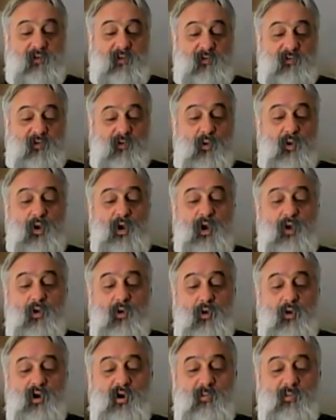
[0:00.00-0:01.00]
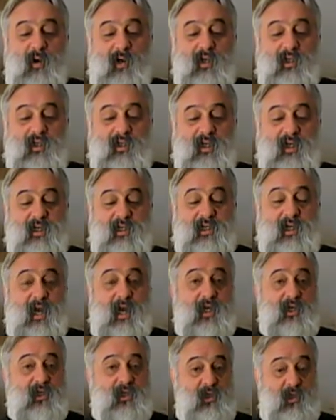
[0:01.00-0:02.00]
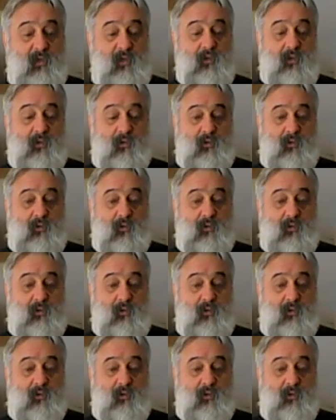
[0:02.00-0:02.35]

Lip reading: 4 1/4 by 6 inch